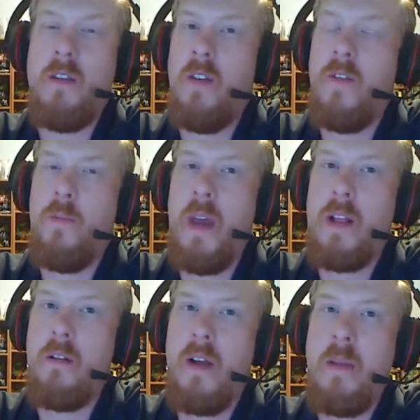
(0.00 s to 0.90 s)
if you
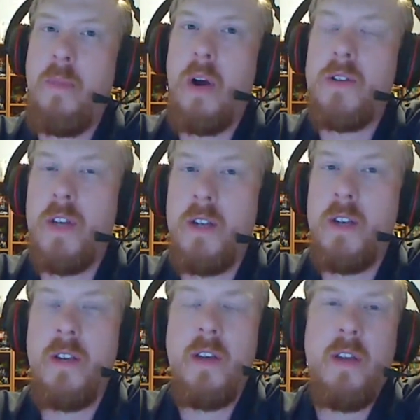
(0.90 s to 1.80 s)
pick the right
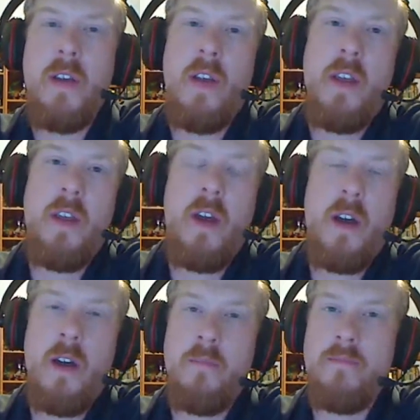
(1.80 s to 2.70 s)
person,
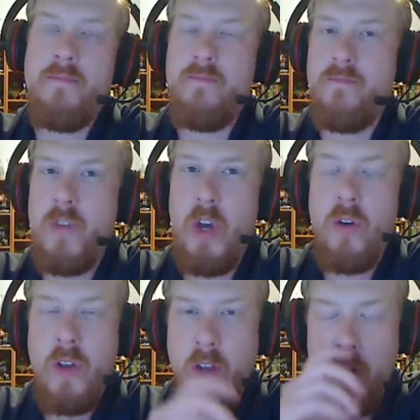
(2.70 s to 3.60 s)

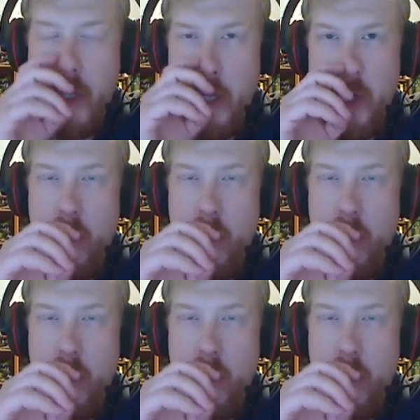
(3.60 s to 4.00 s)
you get your